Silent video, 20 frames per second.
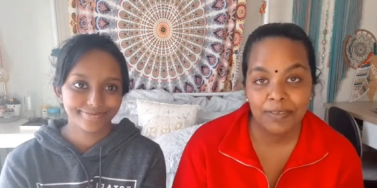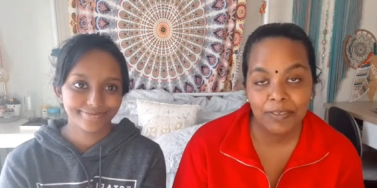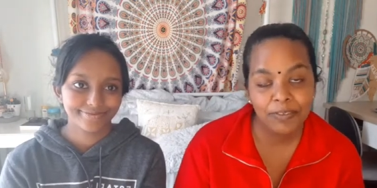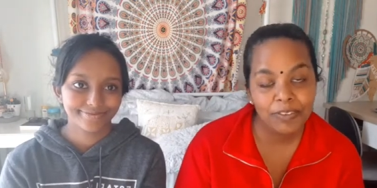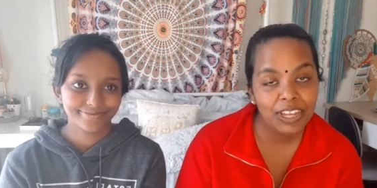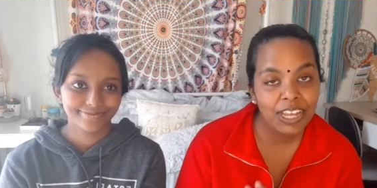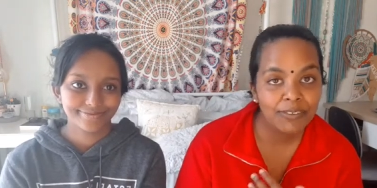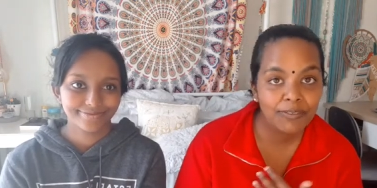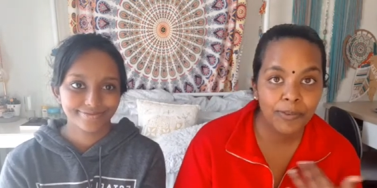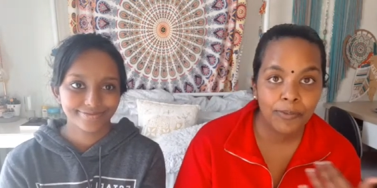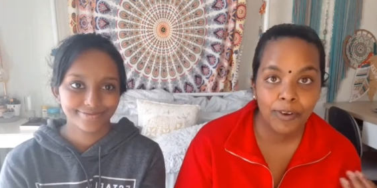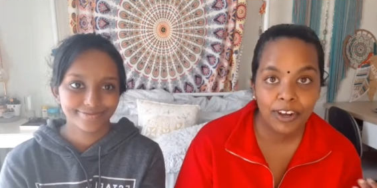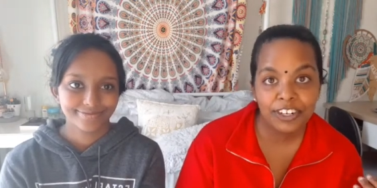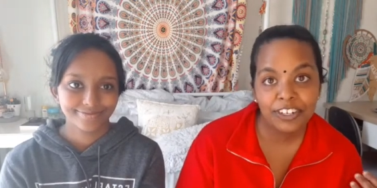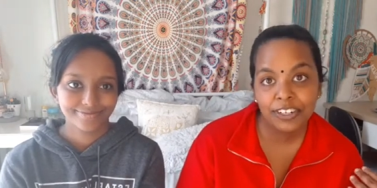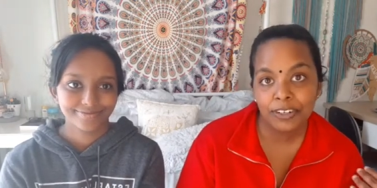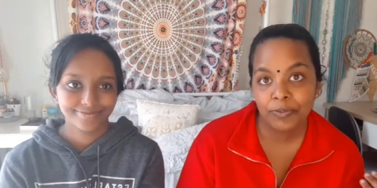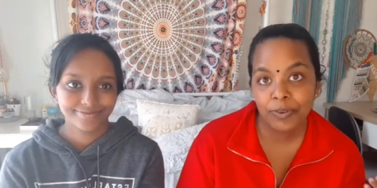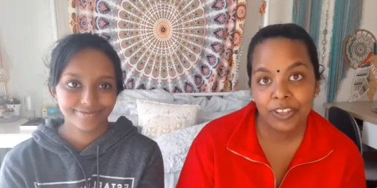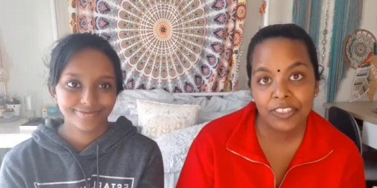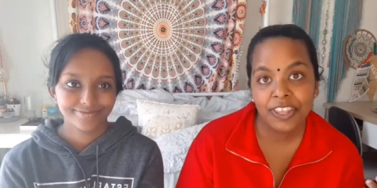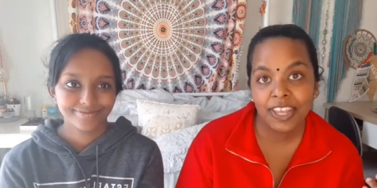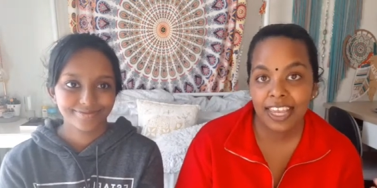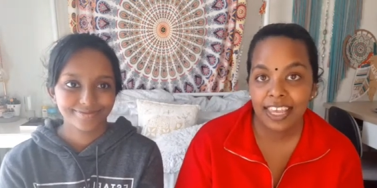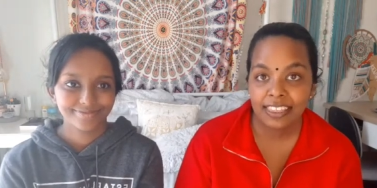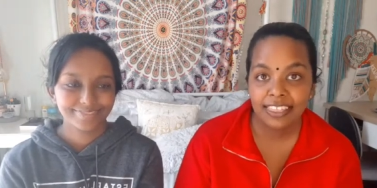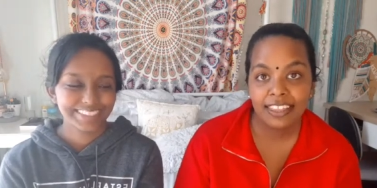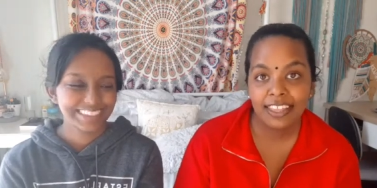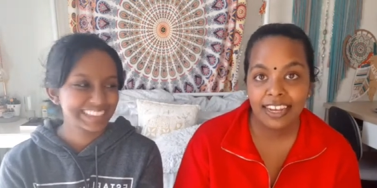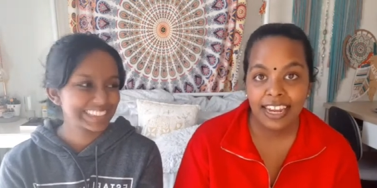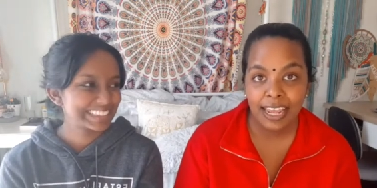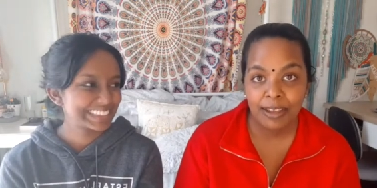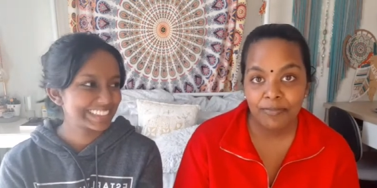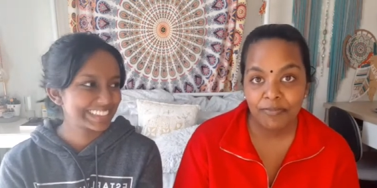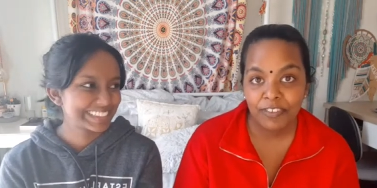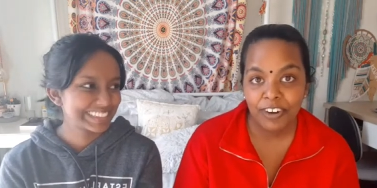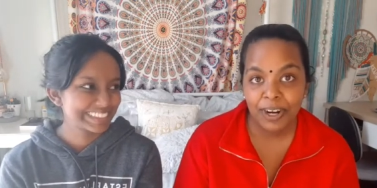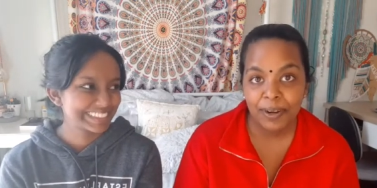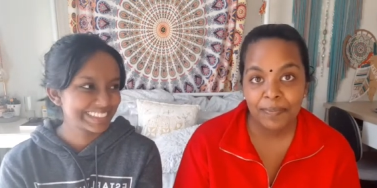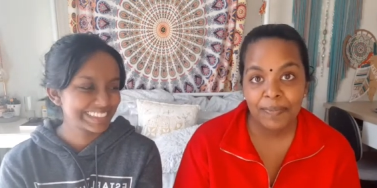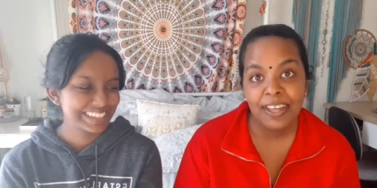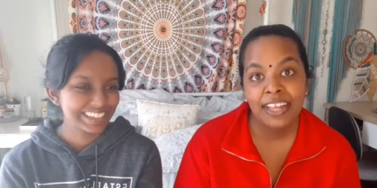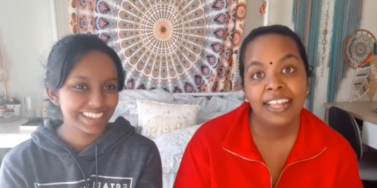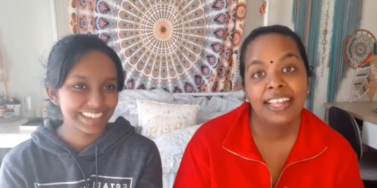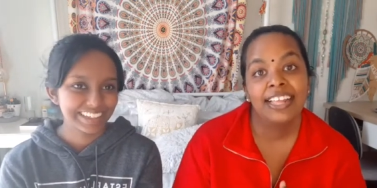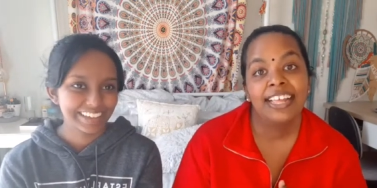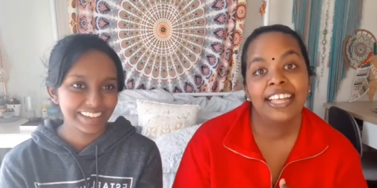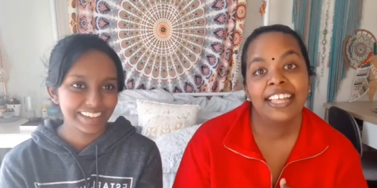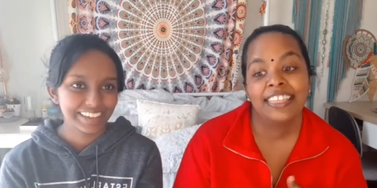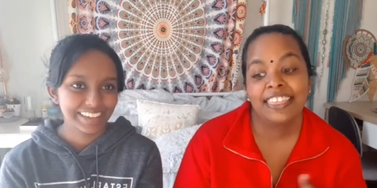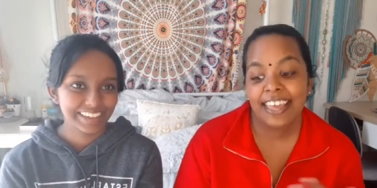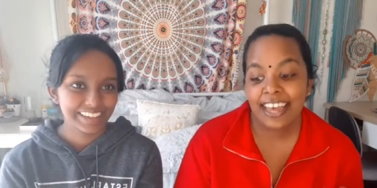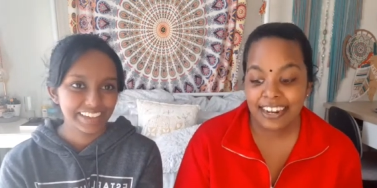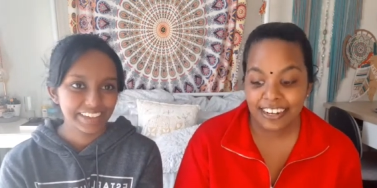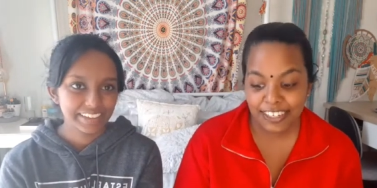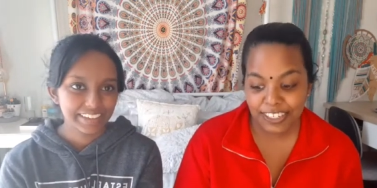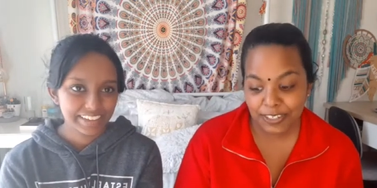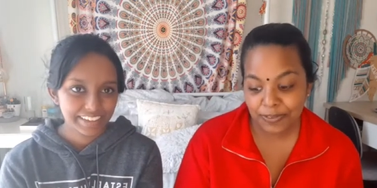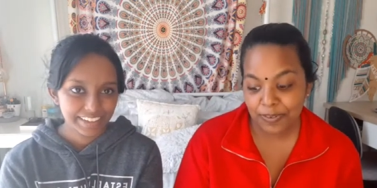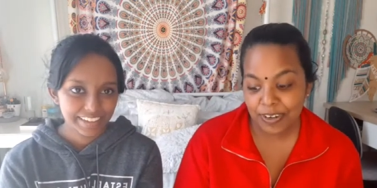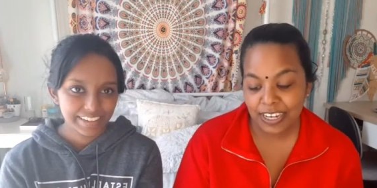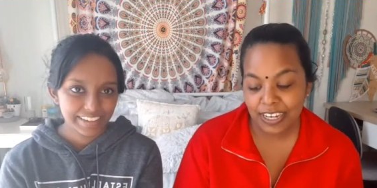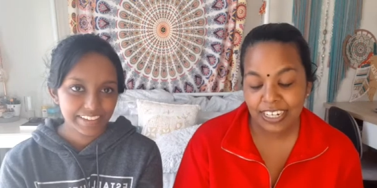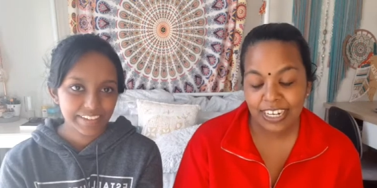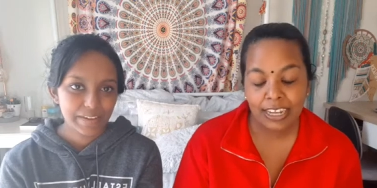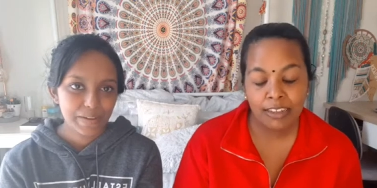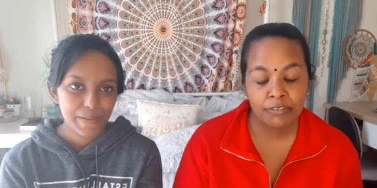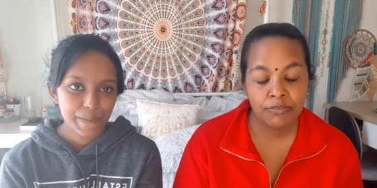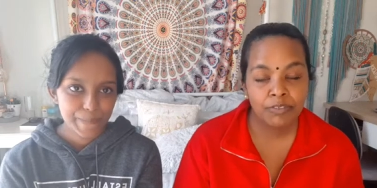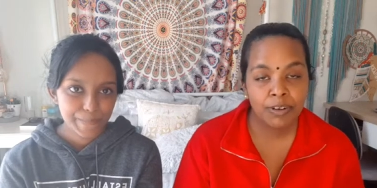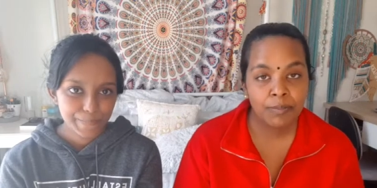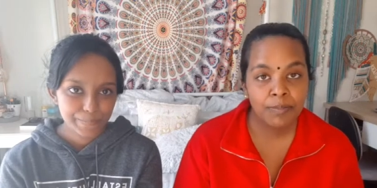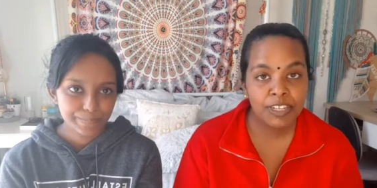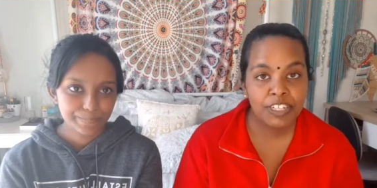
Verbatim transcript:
Speaker 1: If you ever wondered where they get their name from, that is where it comes from.